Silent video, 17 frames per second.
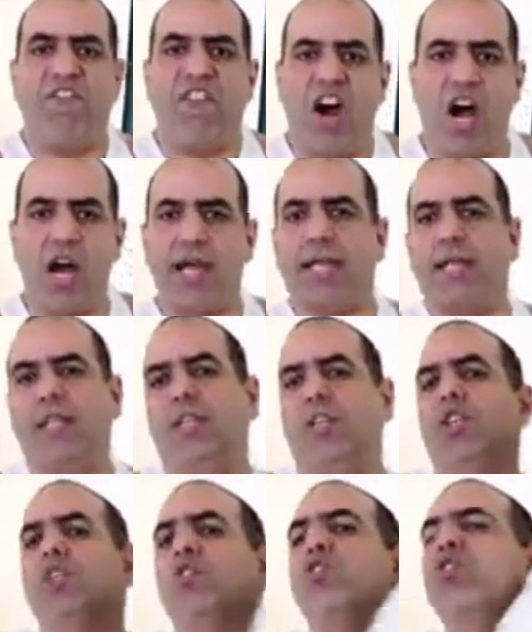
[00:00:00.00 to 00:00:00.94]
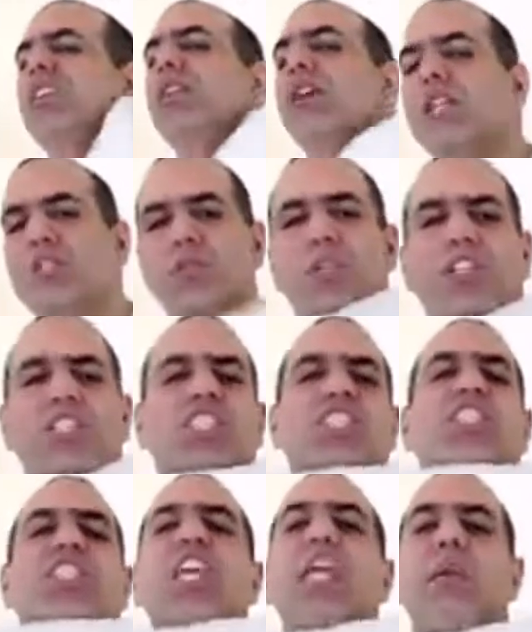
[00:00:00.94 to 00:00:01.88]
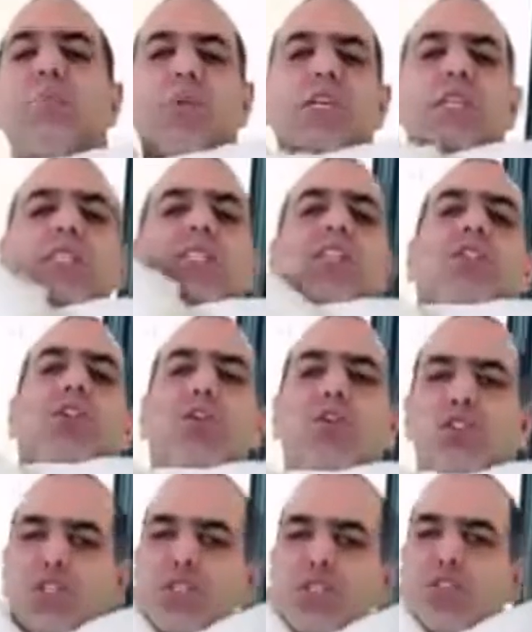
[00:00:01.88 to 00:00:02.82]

Fine. You realize we are the same person, don't